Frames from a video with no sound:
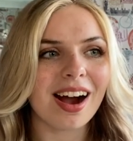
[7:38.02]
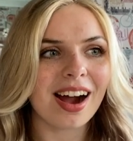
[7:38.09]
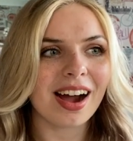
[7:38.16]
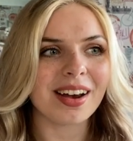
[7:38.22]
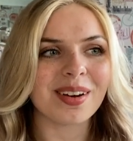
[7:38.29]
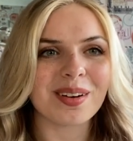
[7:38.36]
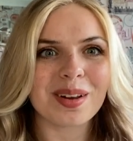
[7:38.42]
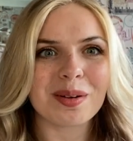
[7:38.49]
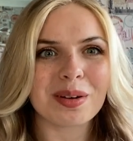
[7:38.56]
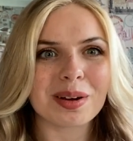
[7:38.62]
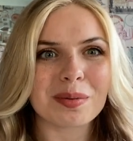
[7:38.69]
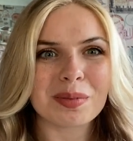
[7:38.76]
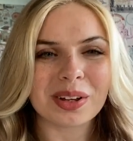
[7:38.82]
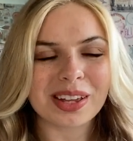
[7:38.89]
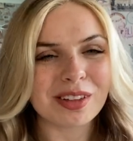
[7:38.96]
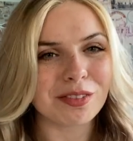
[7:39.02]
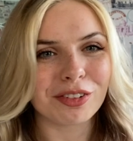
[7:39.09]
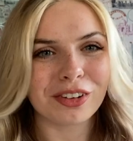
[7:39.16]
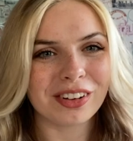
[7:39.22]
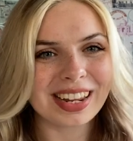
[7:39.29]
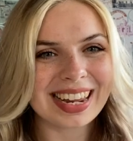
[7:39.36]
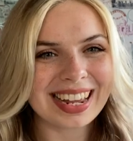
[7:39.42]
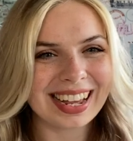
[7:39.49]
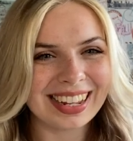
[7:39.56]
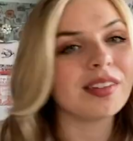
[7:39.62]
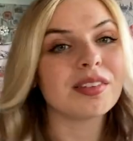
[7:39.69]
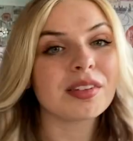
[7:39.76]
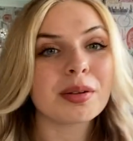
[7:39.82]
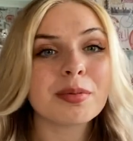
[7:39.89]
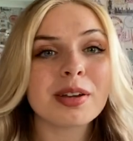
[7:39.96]
I don't know what I'm looking for here.
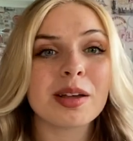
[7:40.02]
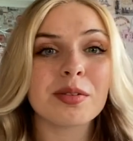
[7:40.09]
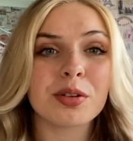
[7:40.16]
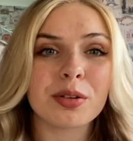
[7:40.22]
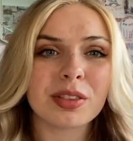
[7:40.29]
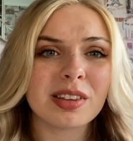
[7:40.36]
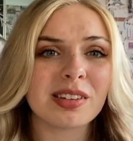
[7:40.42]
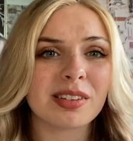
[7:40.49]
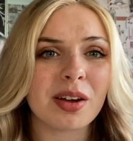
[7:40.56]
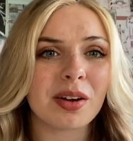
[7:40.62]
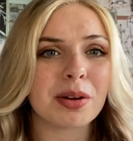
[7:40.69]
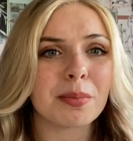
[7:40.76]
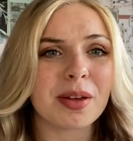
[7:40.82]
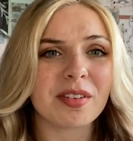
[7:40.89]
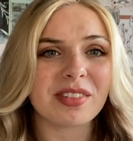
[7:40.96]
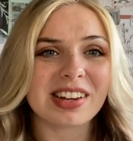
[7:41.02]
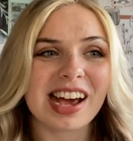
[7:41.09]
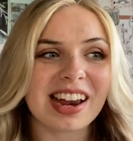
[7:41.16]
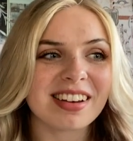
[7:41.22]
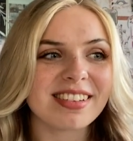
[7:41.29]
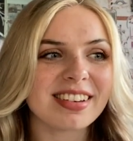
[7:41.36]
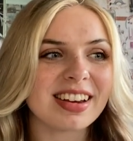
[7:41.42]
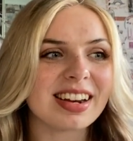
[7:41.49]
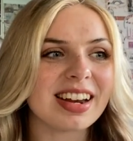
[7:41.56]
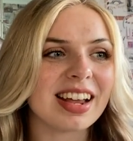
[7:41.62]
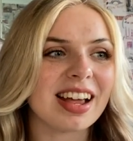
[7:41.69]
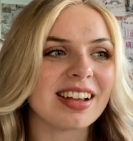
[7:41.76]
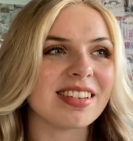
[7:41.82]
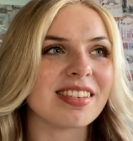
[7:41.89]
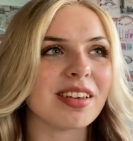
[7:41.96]
And sometimes authors go on a bit of a tangent,
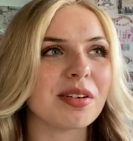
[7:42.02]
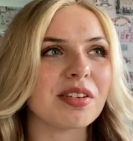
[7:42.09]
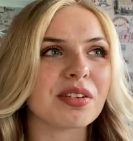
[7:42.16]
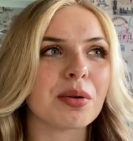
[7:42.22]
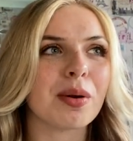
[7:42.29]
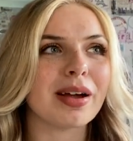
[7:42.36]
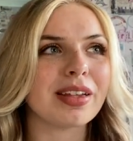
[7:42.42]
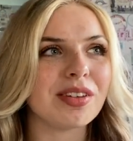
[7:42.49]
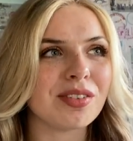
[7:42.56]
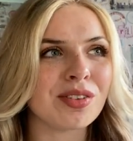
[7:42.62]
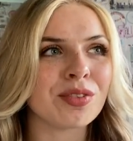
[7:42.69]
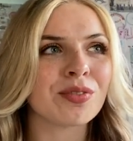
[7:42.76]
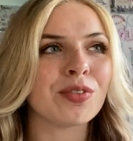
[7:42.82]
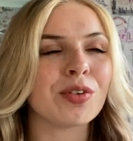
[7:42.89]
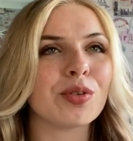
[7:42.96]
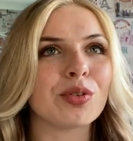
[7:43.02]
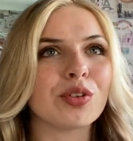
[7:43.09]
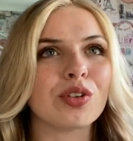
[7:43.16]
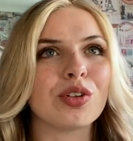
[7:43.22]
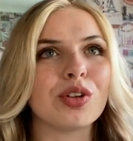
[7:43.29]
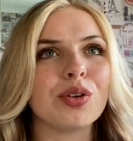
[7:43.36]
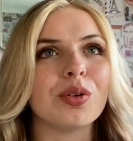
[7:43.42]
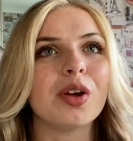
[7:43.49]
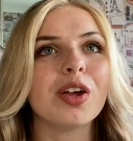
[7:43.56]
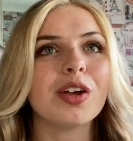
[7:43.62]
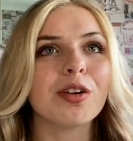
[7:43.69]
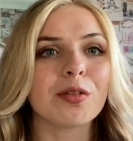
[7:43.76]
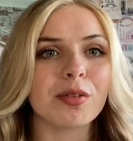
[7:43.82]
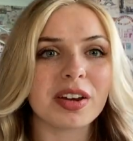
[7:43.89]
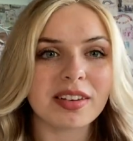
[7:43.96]
and so it's quite useful to
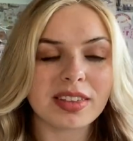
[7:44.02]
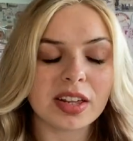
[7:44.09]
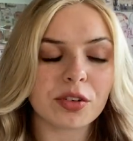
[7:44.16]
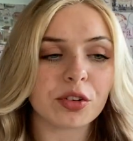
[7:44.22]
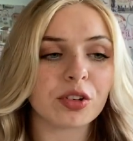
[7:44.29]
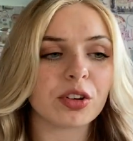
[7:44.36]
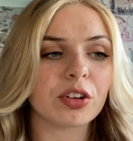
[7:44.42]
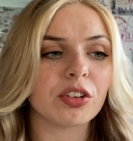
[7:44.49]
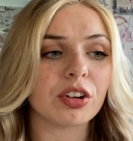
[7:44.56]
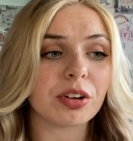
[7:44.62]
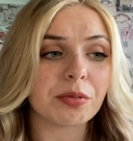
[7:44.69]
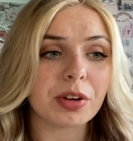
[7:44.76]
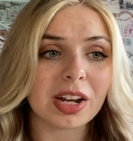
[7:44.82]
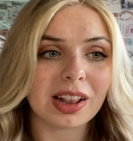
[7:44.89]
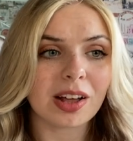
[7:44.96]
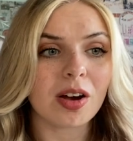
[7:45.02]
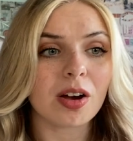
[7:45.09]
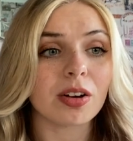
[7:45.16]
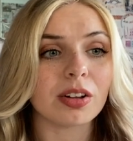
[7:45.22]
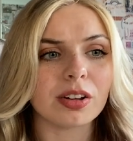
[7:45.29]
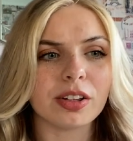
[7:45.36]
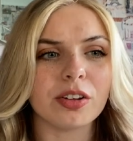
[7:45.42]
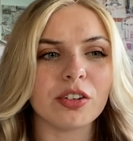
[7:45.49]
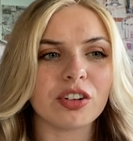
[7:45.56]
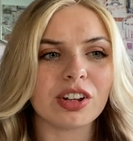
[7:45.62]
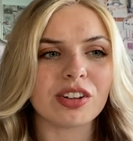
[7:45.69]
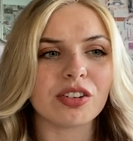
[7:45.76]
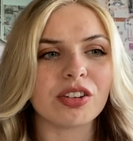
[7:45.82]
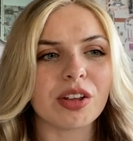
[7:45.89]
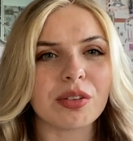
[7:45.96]
read the introduction and read the
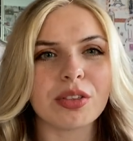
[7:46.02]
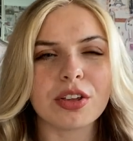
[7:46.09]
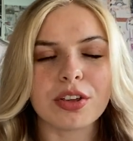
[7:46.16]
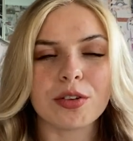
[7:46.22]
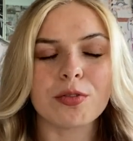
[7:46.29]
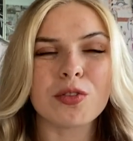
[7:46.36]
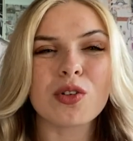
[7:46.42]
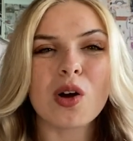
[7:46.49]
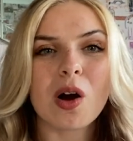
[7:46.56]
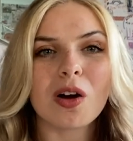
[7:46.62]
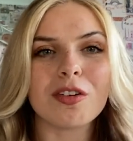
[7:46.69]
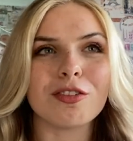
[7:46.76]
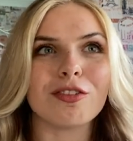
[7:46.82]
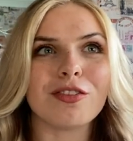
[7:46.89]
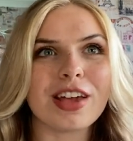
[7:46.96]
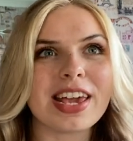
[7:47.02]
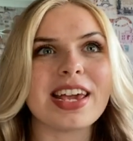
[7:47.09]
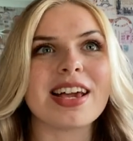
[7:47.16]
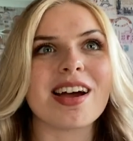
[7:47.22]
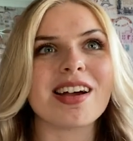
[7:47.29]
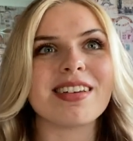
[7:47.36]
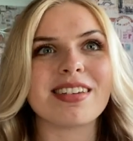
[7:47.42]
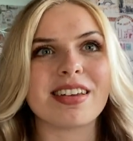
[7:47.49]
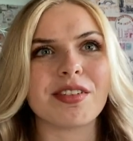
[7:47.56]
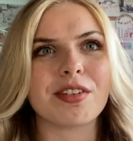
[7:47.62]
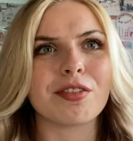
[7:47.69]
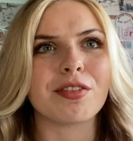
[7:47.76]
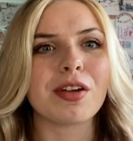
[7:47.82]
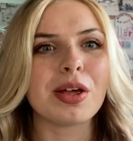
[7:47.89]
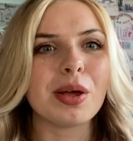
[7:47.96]
conclusion so that you've got a vague idea
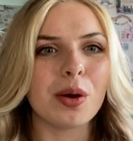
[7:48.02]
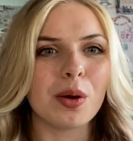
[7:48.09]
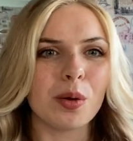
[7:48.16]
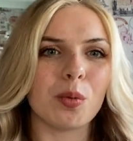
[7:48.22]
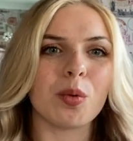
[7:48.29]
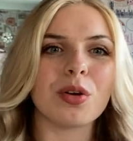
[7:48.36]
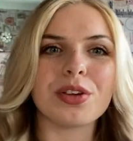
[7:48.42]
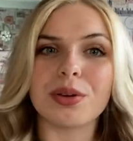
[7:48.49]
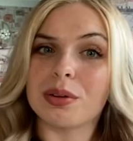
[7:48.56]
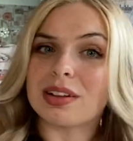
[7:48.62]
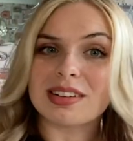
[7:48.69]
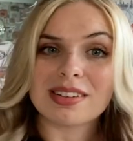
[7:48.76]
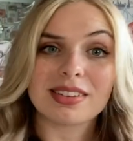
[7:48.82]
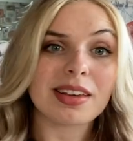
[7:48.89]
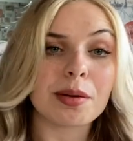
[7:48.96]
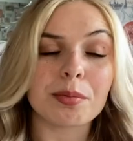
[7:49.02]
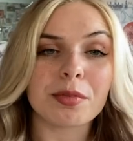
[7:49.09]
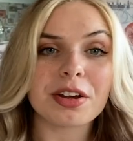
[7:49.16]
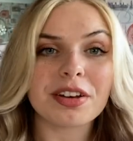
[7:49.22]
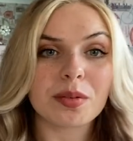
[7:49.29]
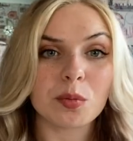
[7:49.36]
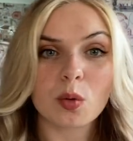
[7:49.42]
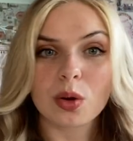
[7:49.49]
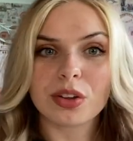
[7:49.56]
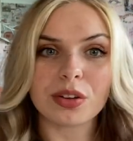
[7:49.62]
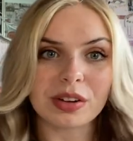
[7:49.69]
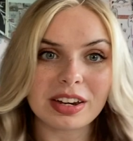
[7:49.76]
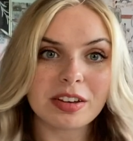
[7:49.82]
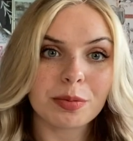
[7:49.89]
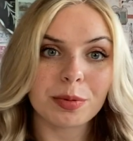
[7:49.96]
of what you can skim read and what you
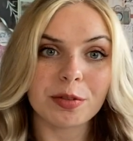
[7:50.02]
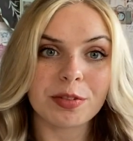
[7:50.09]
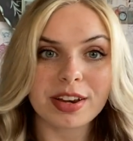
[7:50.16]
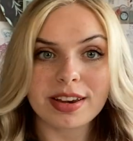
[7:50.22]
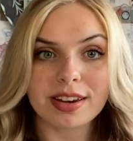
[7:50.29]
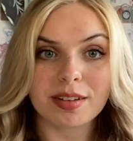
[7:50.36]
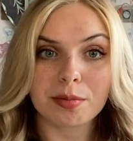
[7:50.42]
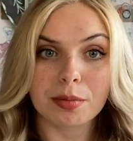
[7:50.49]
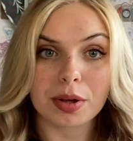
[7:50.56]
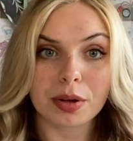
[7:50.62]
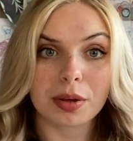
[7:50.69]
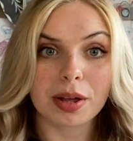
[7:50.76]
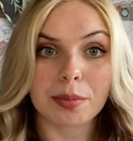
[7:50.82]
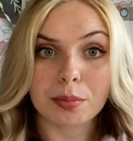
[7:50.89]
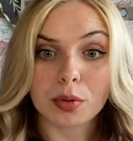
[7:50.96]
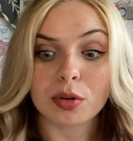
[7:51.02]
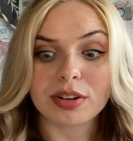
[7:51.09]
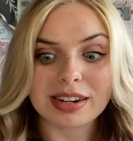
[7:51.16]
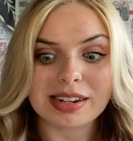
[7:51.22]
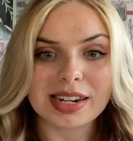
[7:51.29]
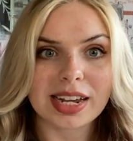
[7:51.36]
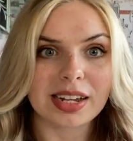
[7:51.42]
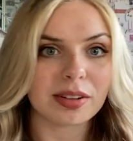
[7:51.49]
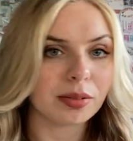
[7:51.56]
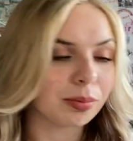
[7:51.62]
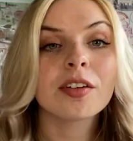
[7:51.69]
need to be reading in more detail.